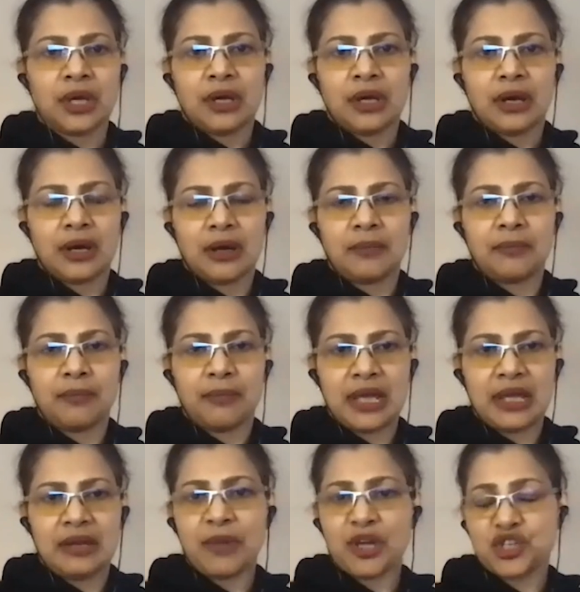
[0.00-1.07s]
um, in
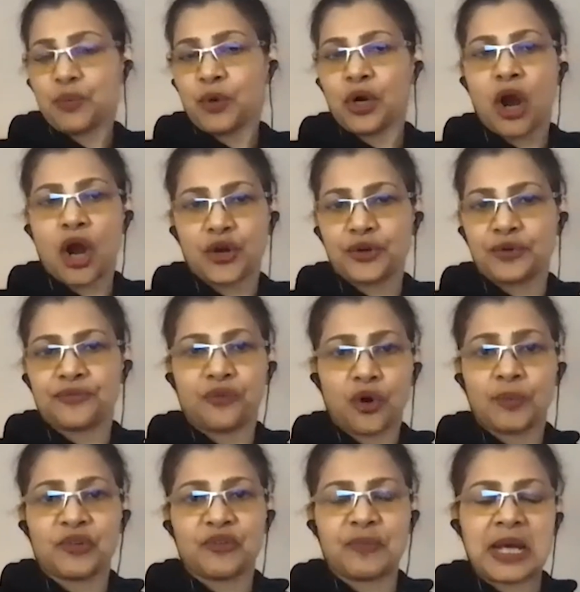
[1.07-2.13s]
a much more harder form
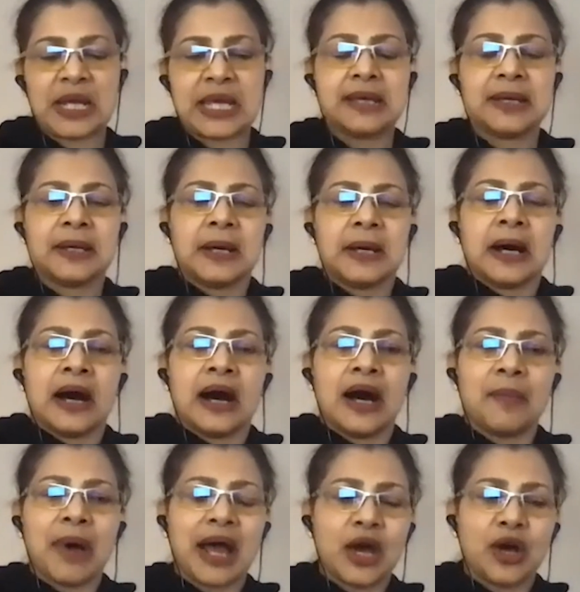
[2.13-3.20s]
of money. Um,
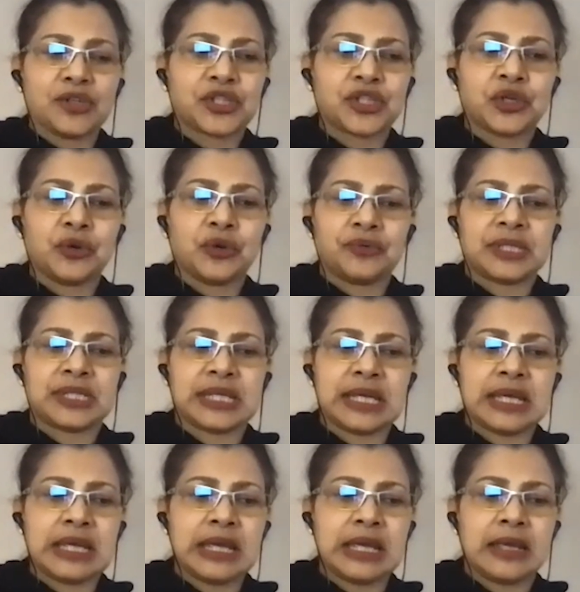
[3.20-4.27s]
I also
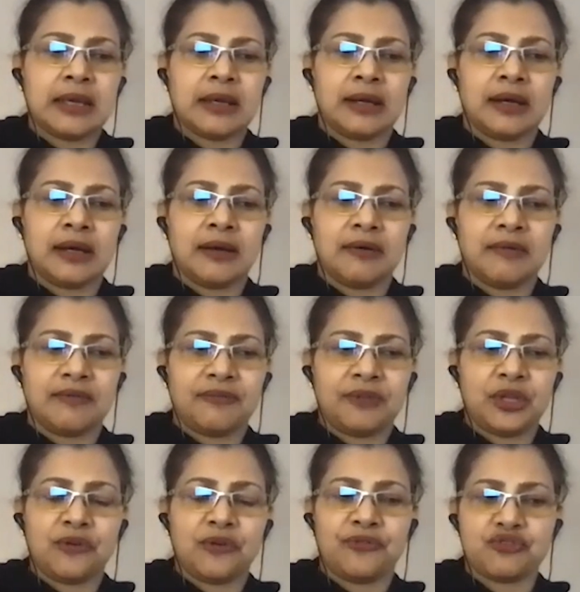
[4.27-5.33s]
see, uh, you
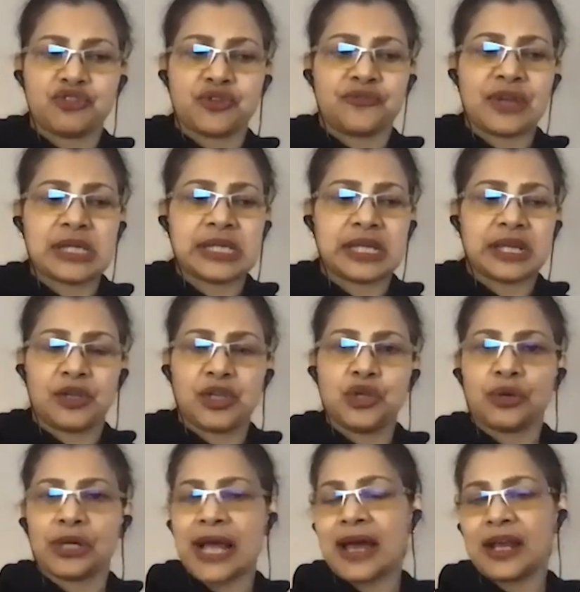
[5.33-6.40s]
know, future facing a new
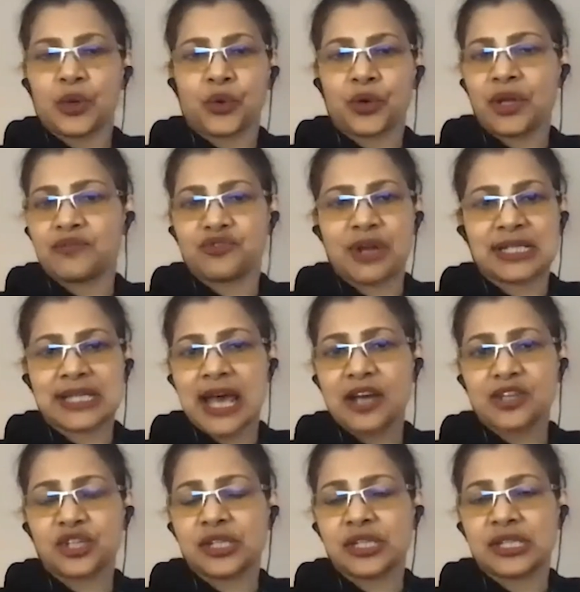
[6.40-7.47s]
category of
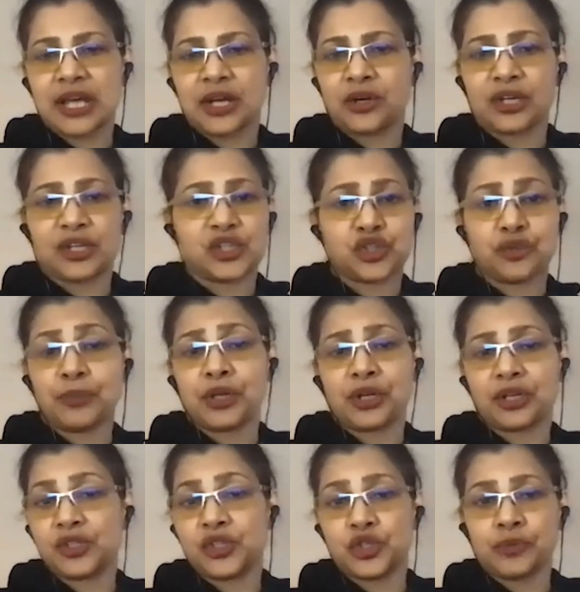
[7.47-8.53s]
transactions that are consumer to
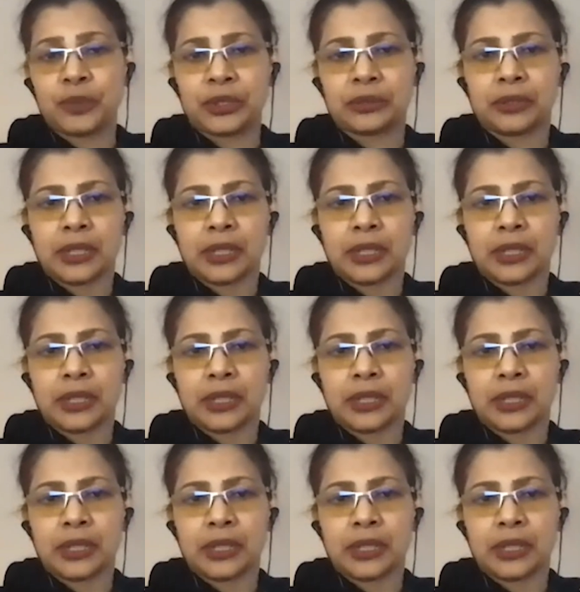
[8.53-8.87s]
consumer,